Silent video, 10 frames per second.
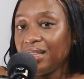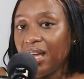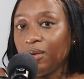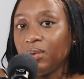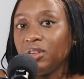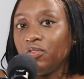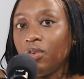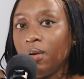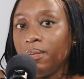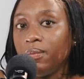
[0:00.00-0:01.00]
And that was
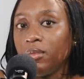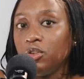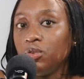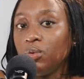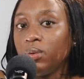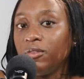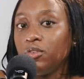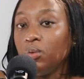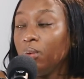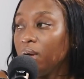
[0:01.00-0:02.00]
from,
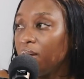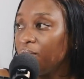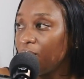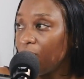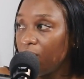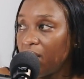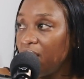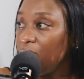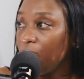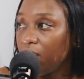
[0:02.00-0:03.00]
if you work for
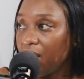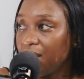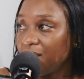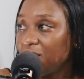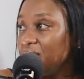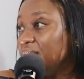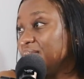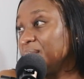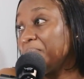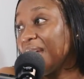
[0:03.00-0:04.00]
any organization,
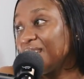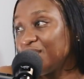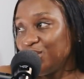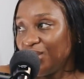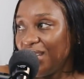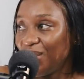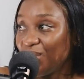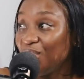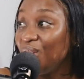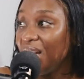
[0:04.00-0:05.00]
there's a package you
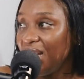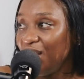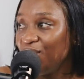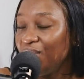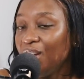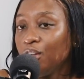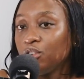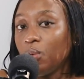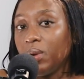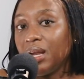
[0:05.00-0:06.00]
get when you leave.
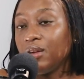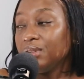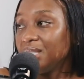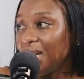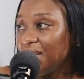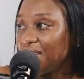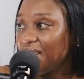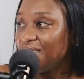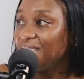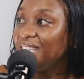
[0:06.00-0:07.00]
So when I
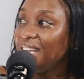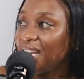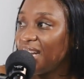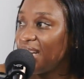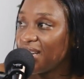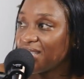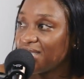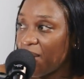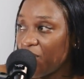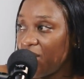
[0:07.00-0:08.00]
resigned, I did get a
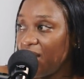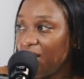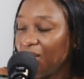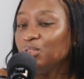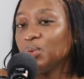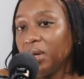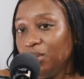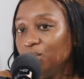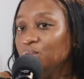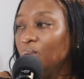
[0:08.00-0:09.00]
little something. And so
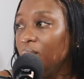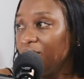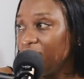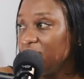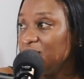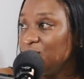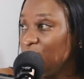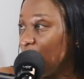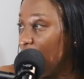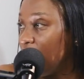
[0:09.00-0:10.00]
I used all of it
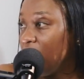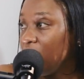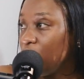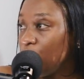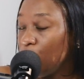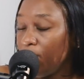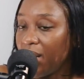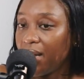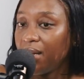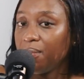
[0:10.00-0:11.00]
to,
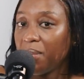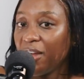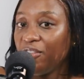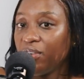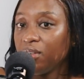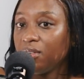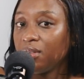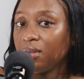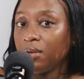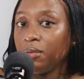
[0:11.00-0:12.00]
buy my
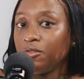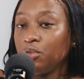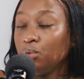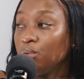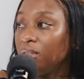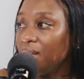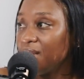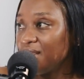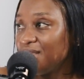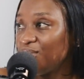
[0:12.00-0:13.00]
first few
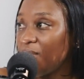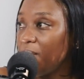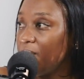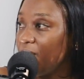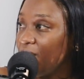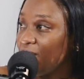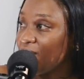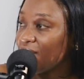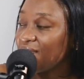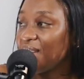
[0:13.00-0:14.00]
things from
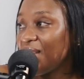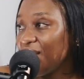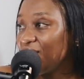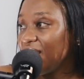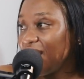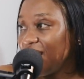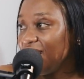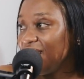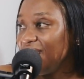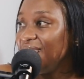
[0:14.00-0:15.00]
South
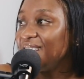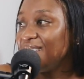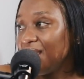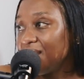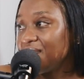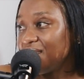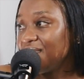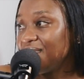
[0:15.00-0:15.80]
Africa. Yes.